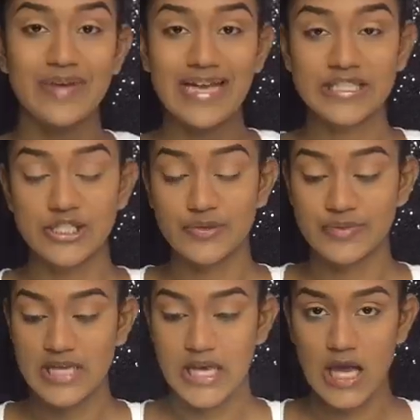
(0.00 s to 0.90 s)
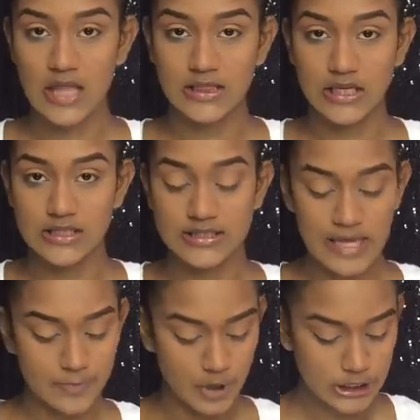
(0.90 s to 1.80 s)
So next, using the
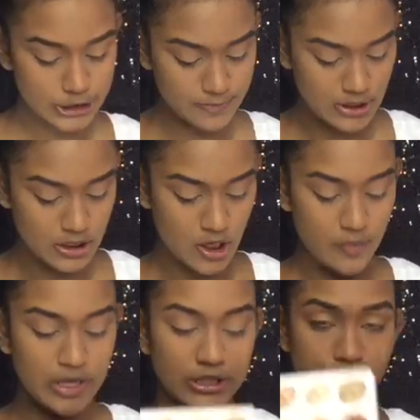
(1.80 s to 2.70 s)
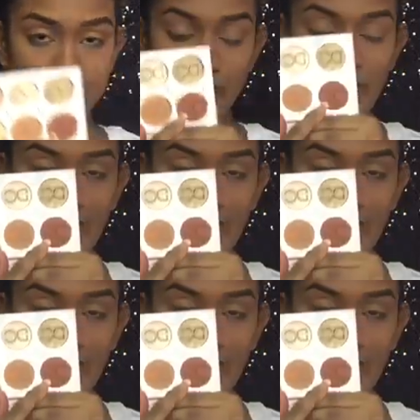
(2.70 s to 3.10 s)
same brush, I'm gonna go into